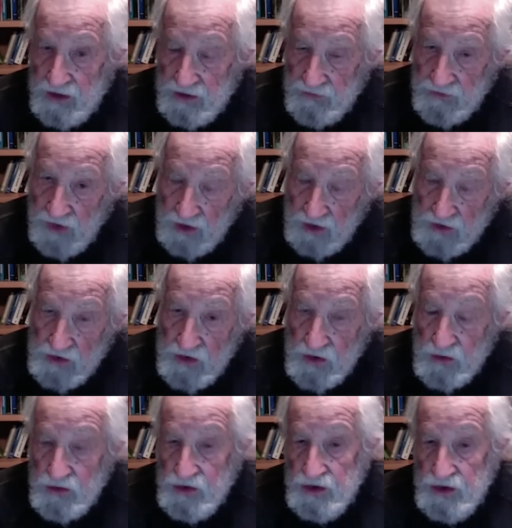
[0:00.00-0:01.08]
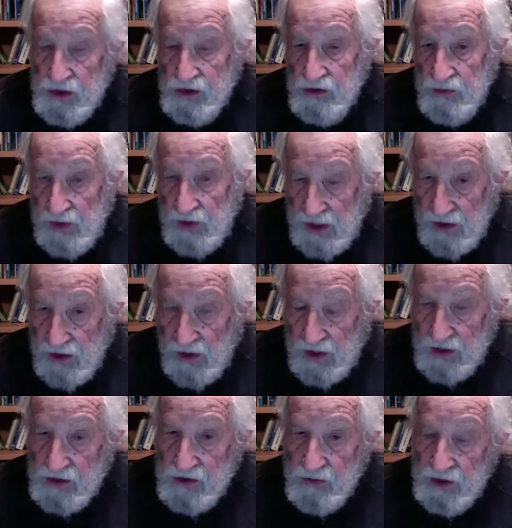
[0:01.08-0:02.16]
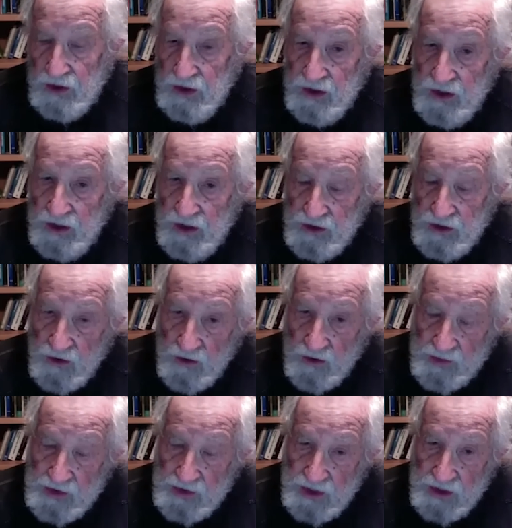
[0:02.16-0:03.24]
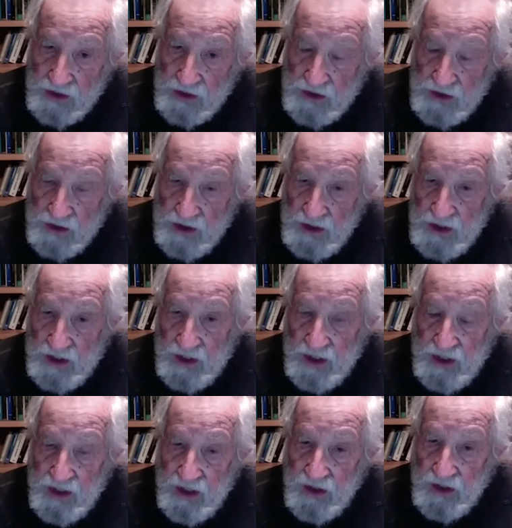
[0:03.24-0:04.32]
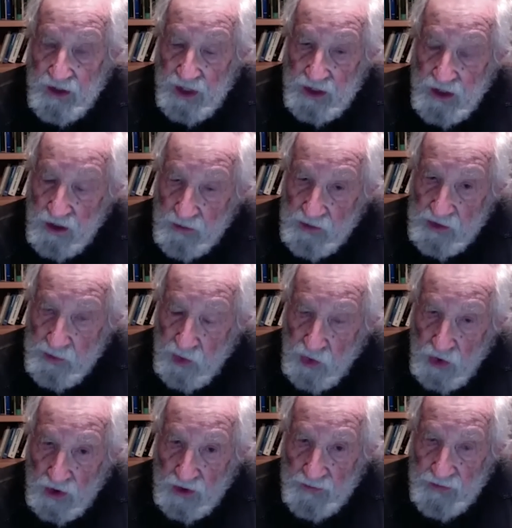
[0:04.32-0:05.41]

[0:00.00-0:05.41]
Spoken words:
Fox News just reiterates what Trump says. Then comes more.